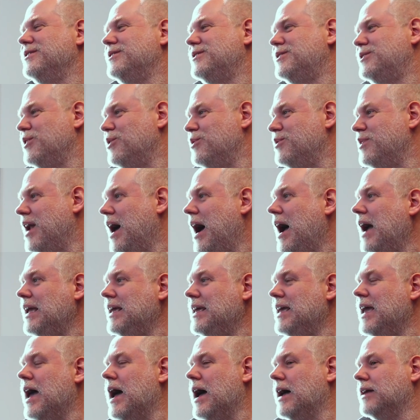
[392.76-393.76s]
Yeah. So not
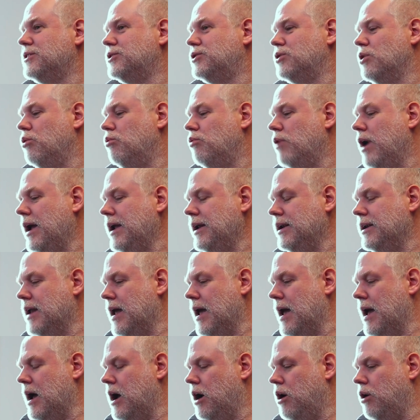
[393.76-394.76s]
yet. So right
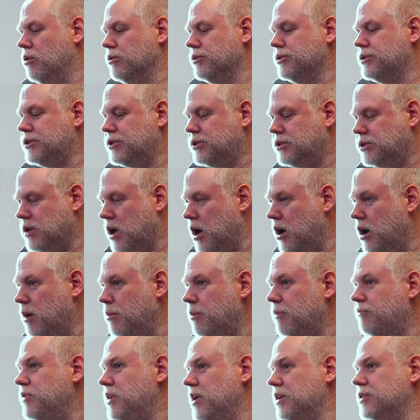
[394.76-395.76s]
now,
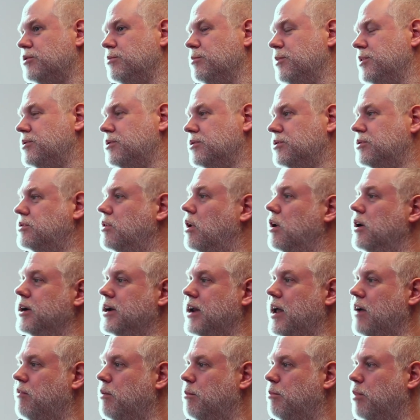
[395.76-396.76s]
some of the instruments are starting
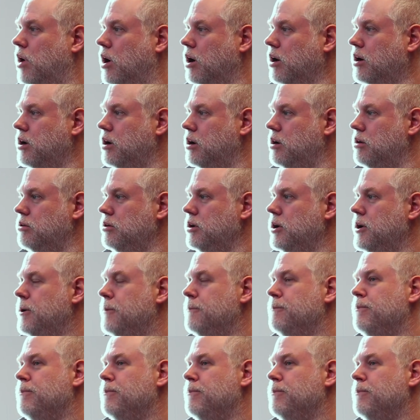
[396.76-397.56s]
to have a barcode.